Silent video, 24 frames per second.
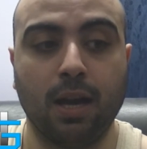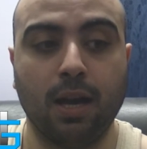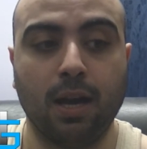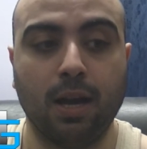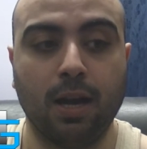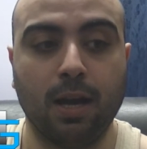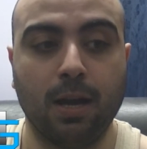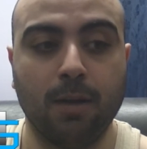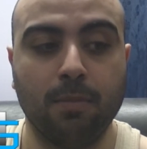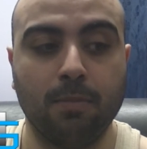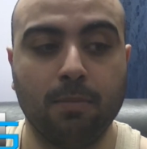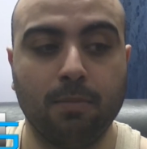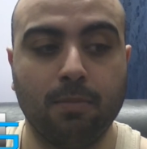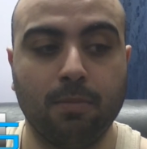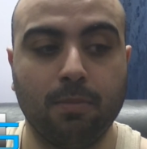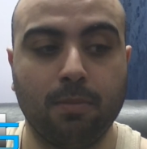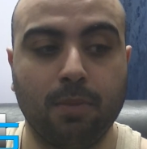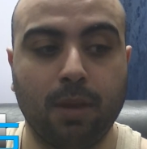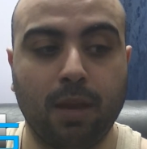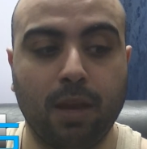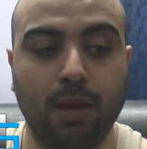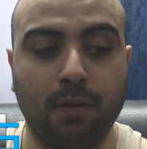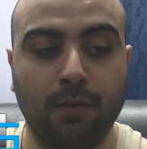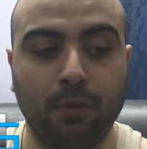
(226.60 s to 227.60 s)

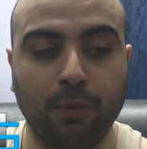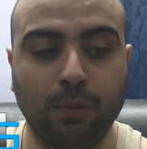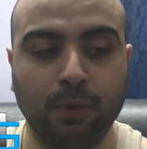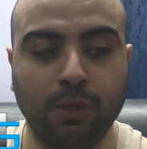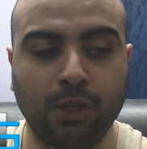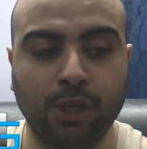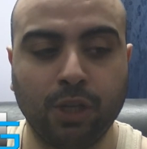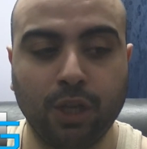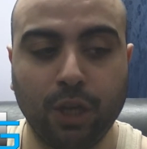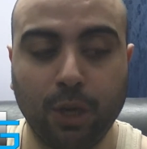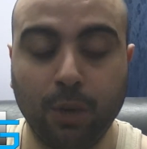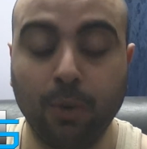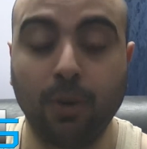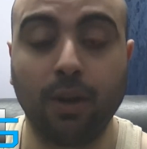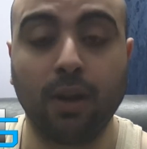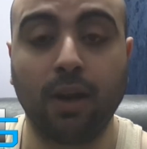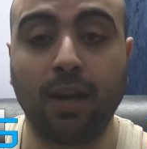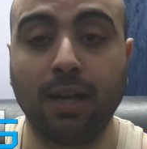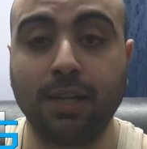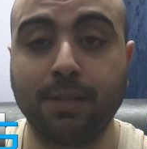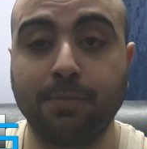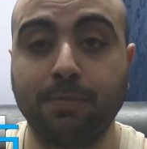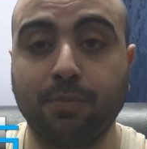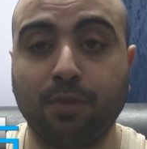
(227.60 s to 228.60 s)
if it was
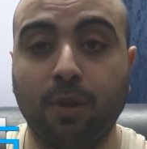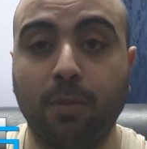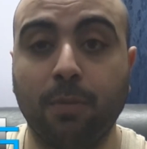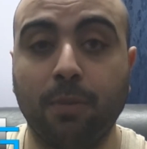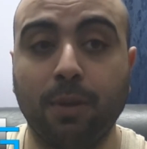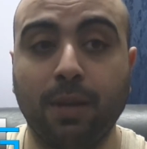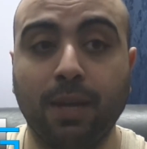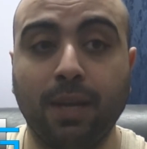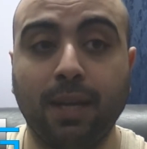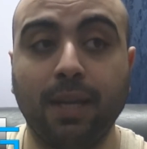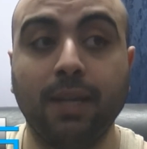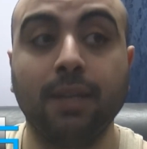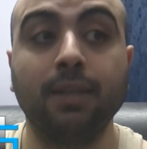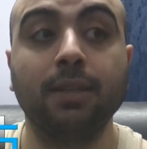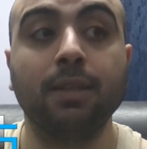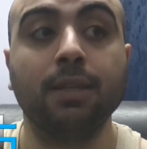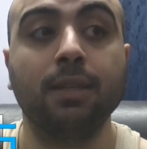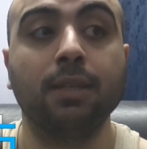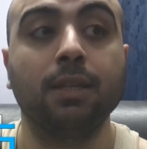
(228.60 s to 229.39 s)
utilised properly,